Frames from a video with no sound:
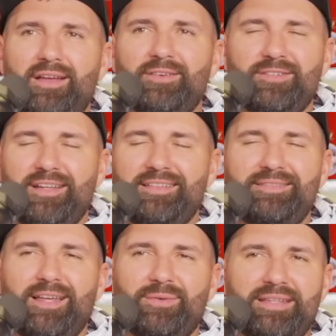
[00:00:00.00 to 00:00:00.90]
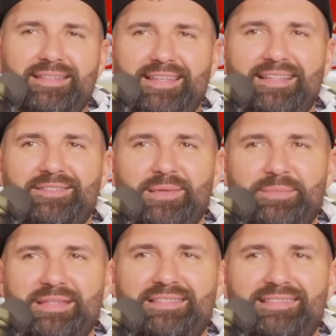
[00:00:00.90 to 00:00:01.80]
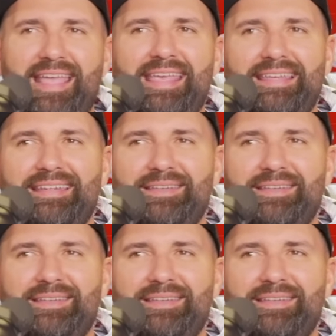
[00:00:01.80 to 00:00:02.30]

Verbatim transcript: I don't. I, I don't get that. Somebody mistaken